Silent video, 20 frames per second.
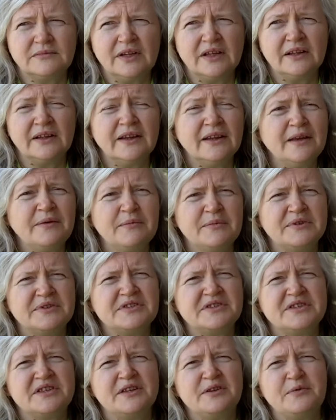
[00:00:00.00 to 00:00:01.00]
the
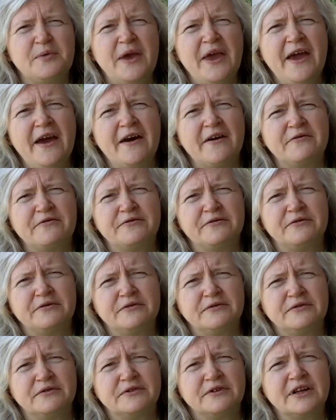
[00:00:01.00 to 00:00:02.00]
limits that we have
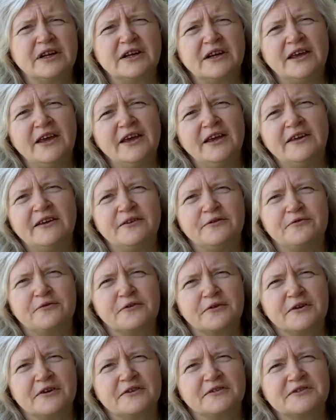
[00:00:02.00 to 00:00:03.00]
created
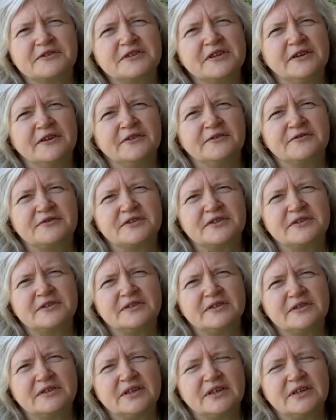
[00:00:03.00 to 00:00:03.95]
for ourselves.